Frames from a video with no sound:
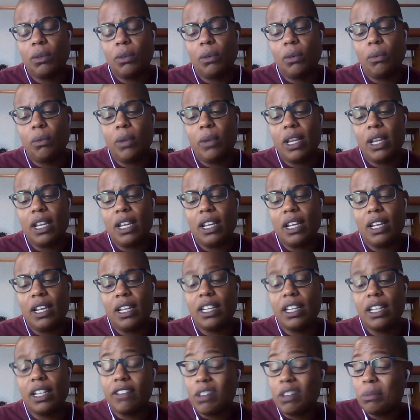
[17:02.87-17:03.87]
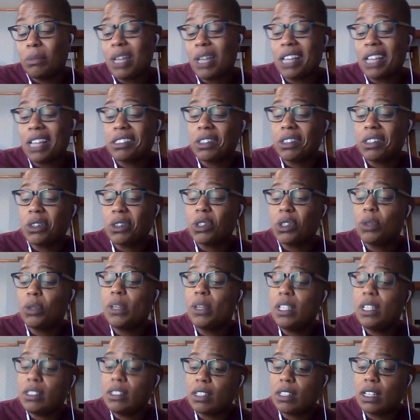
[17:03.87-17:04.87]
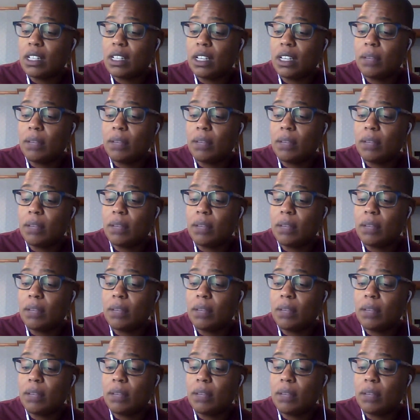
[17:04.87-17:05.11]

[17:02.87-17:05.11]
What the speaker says: we give them texts that are too easy,